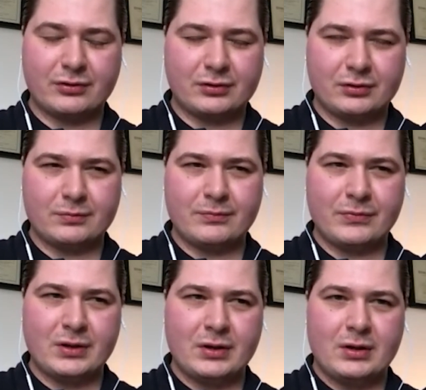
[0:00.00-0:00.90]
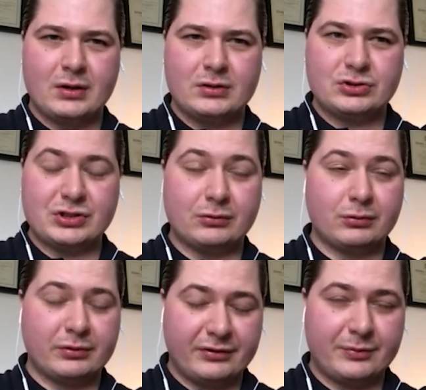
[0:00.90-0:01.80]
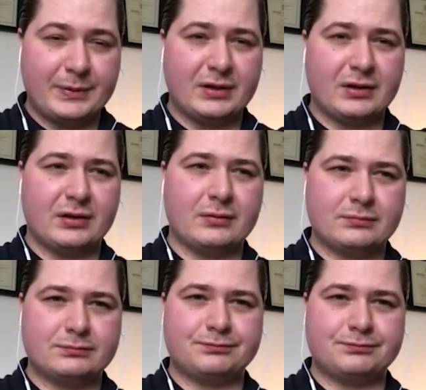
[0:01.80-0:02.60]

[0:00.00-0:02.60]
are, generally speaking,